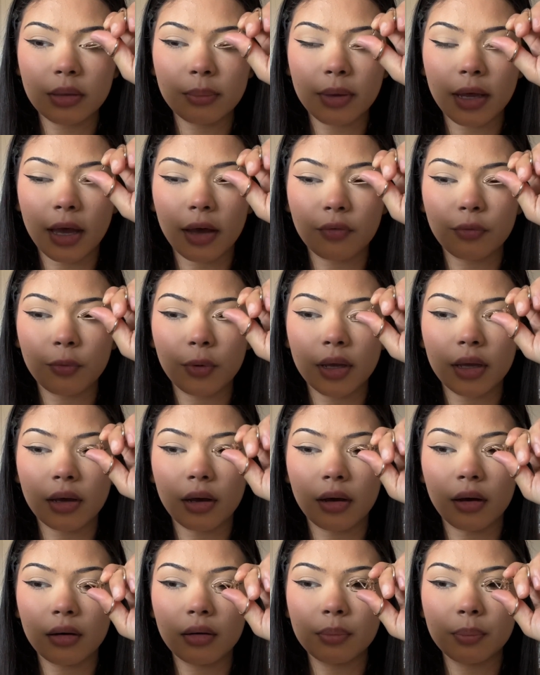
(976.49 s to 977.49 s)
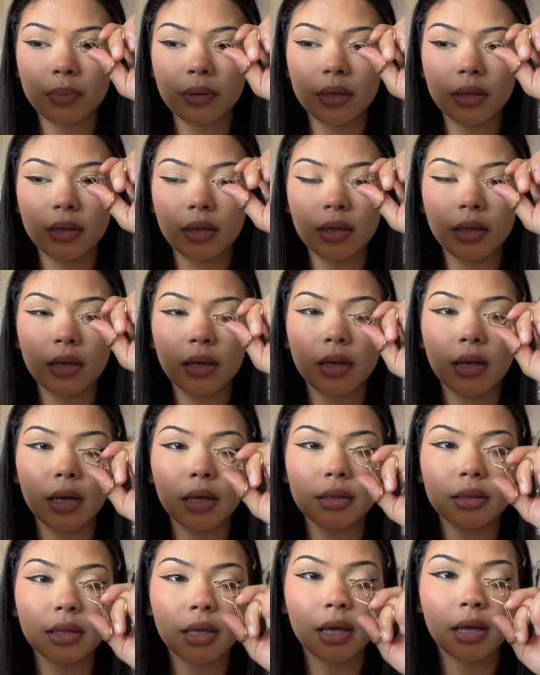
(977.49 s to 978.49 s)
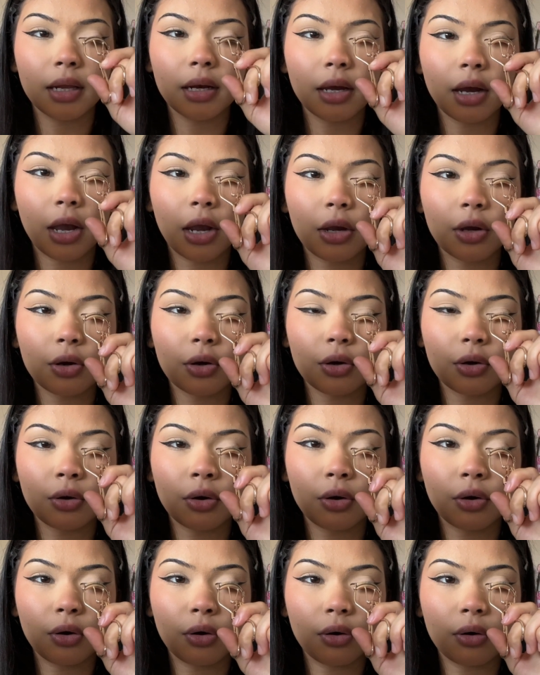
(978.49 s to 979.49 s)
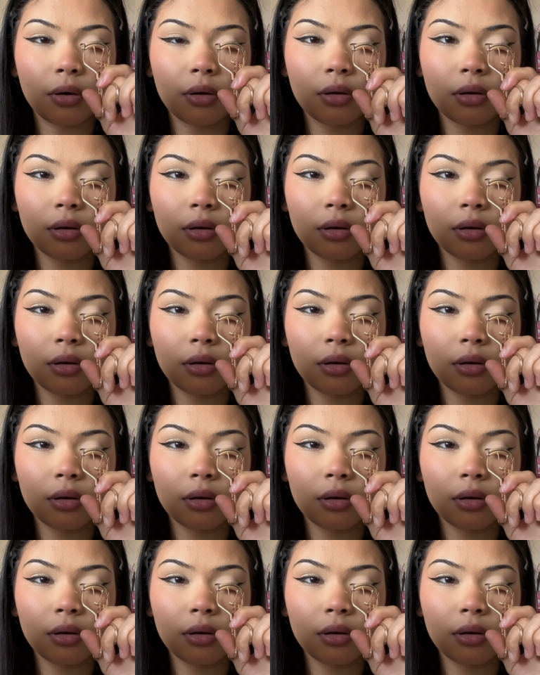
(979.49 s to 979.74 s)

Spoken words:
halfway up and then I curl